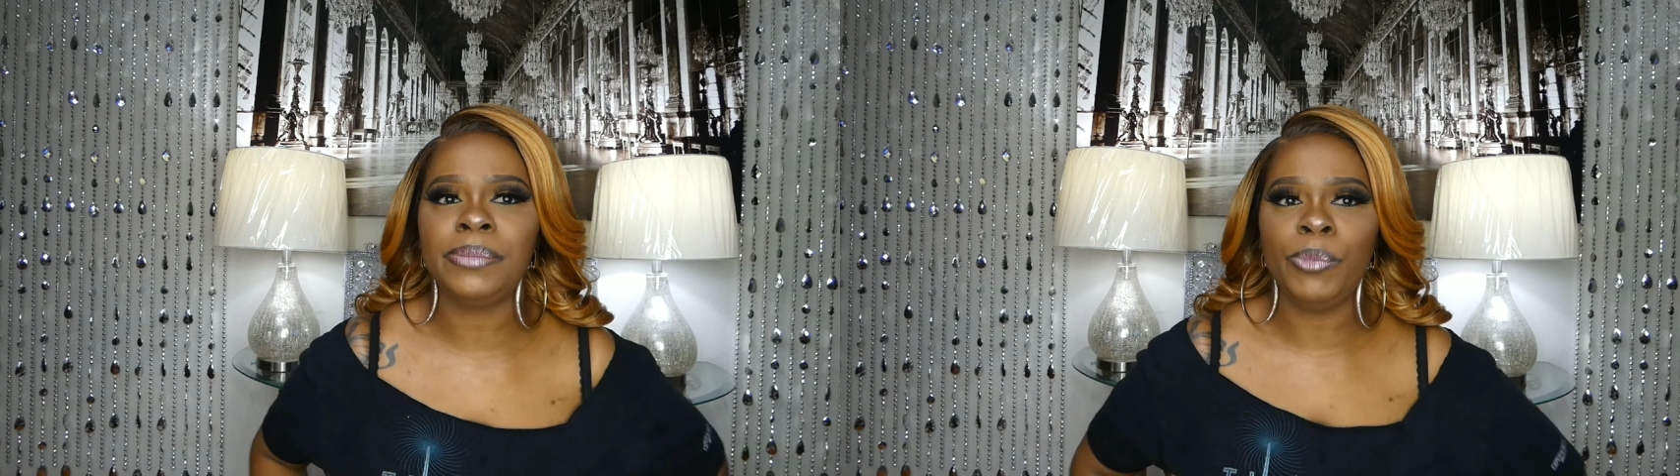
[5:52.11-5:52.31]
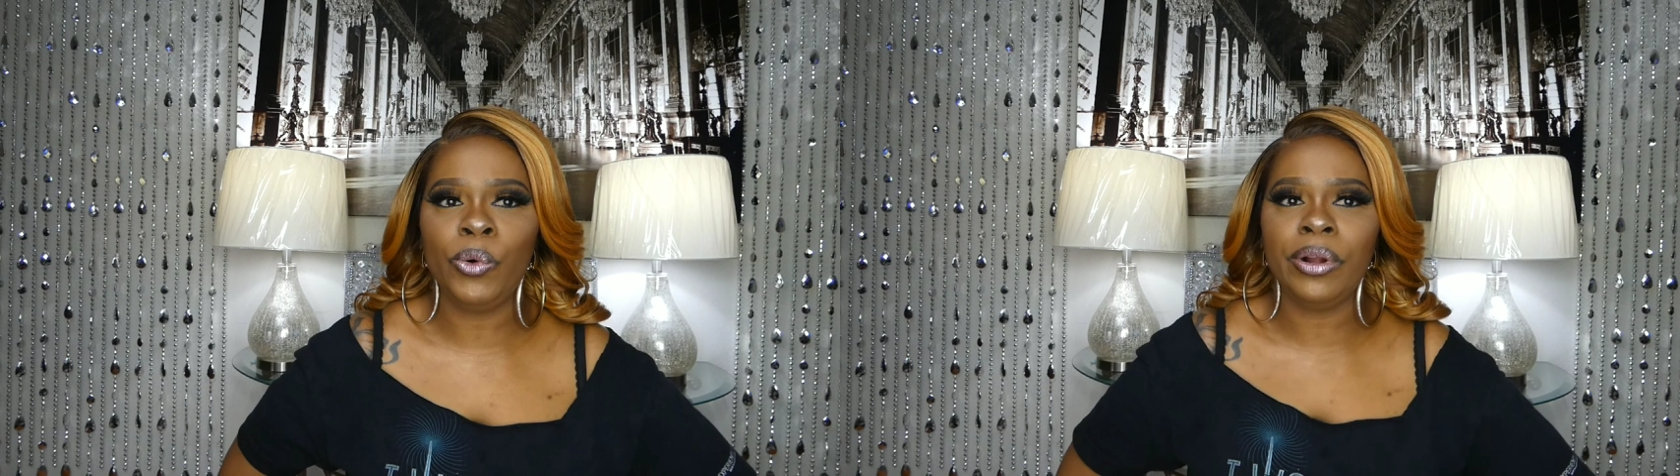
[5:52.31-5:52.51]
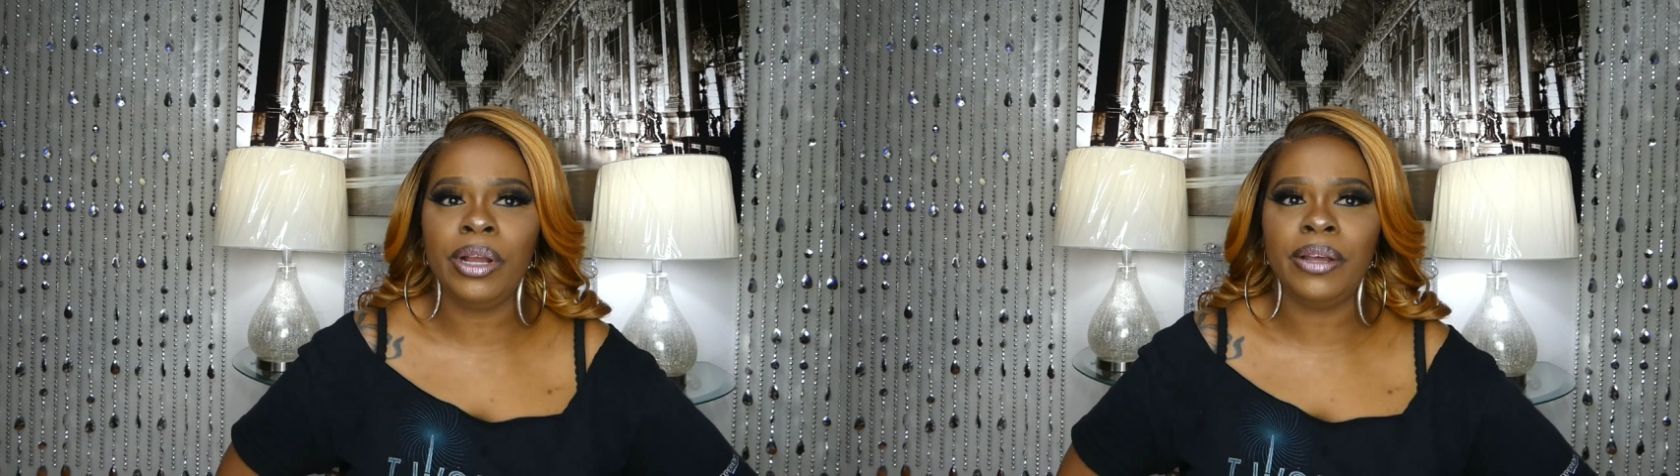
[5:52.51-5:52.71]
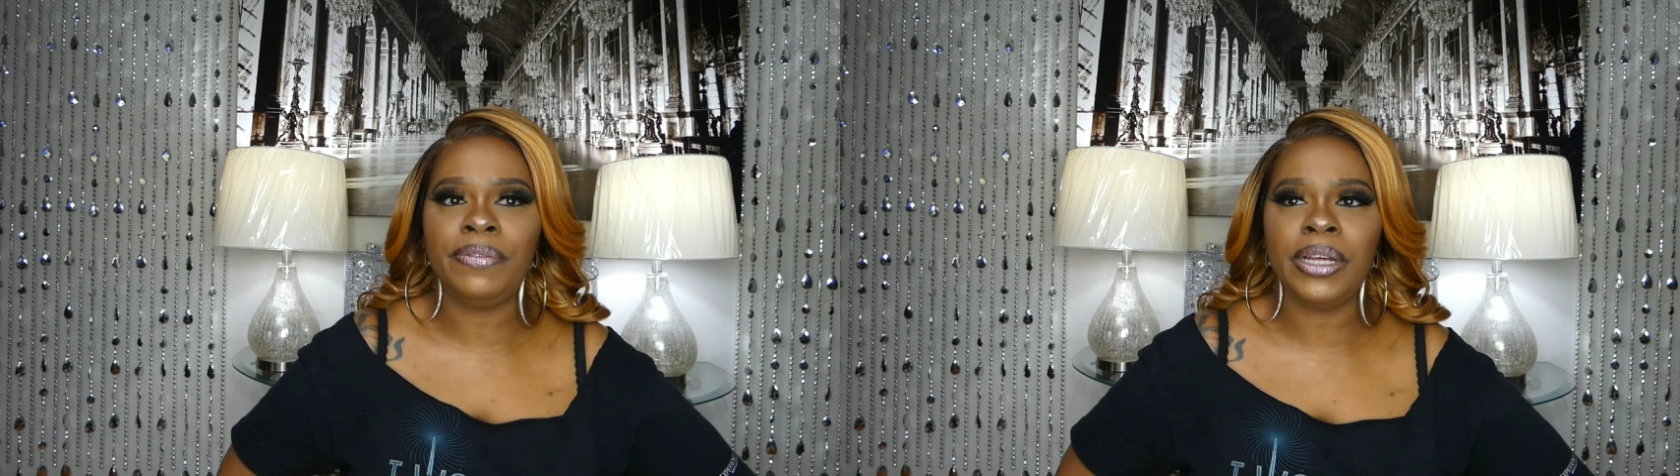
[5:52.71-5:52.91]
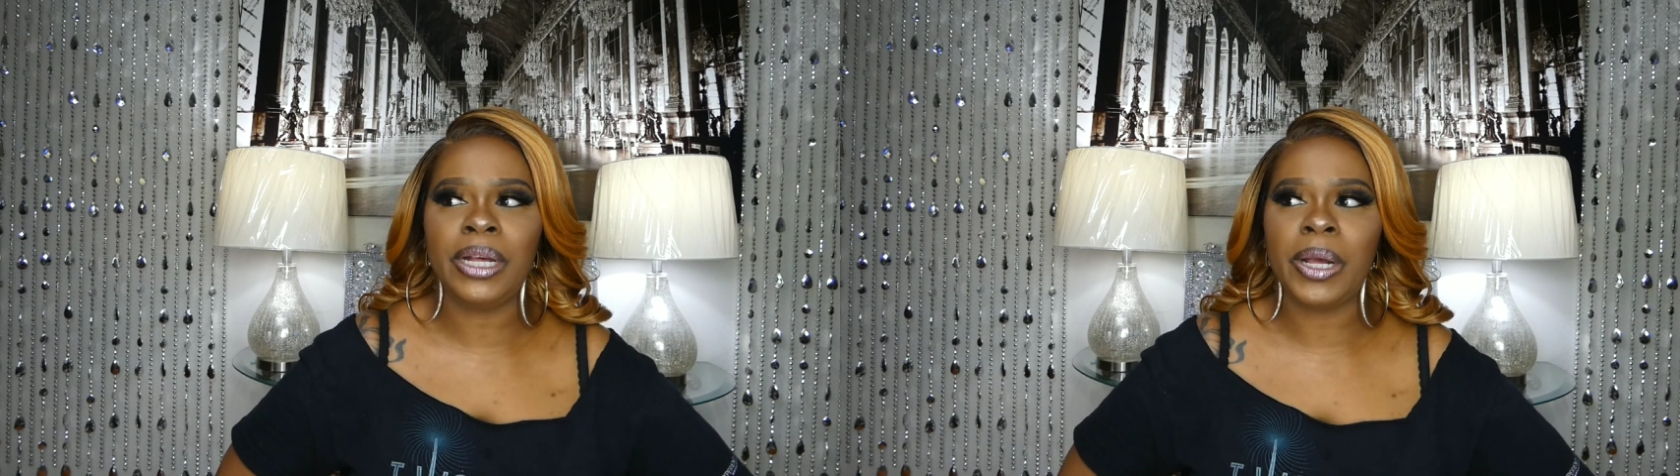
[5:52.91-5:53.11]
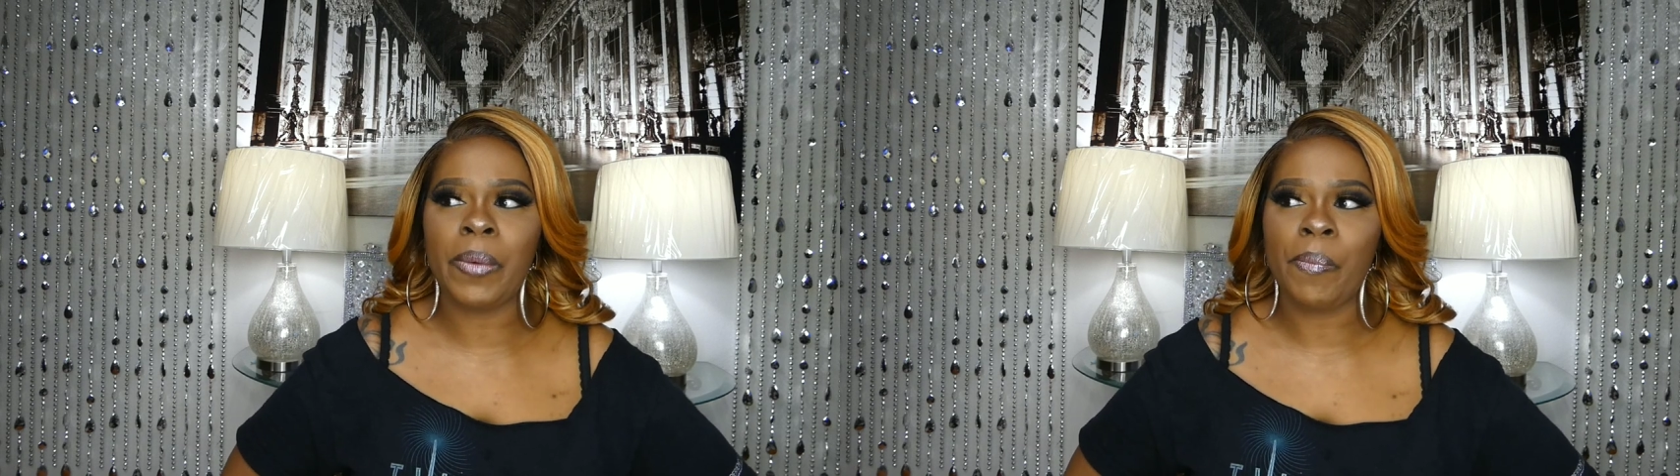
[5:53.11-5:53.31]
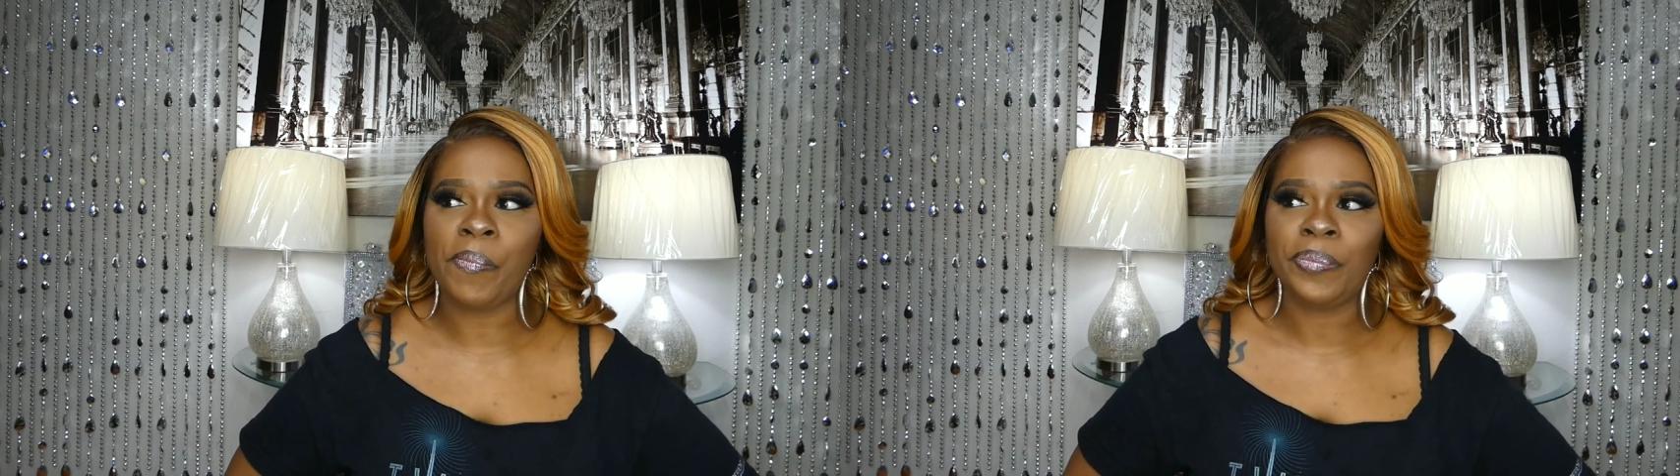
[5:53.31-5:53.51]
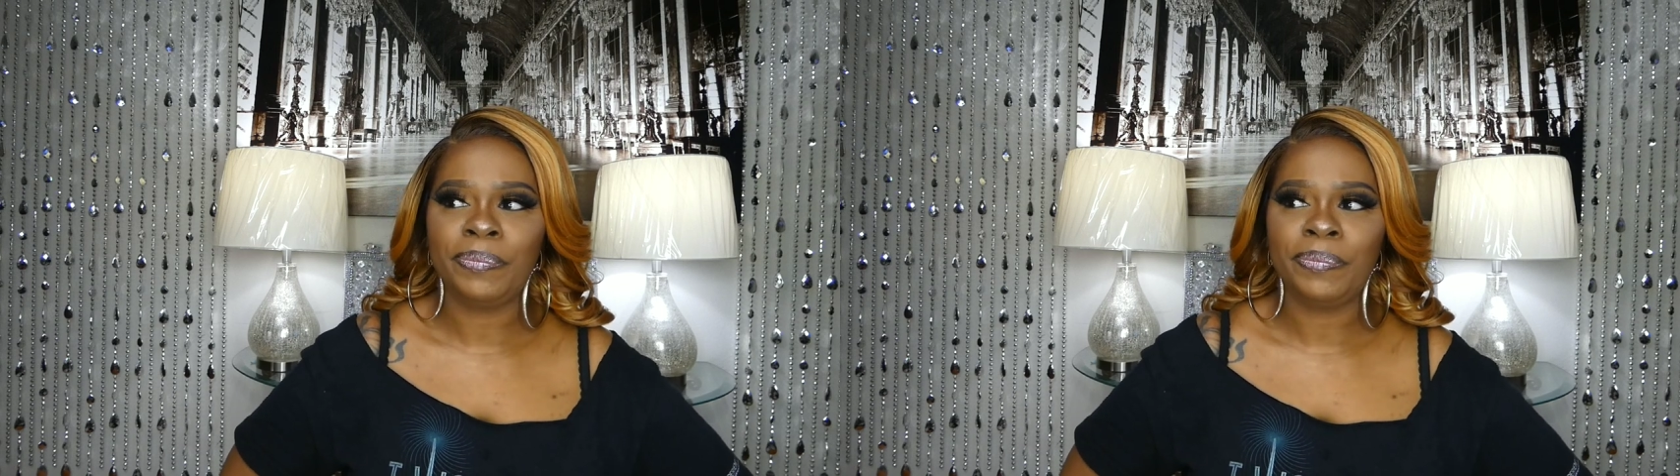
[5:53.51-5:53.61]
more of a,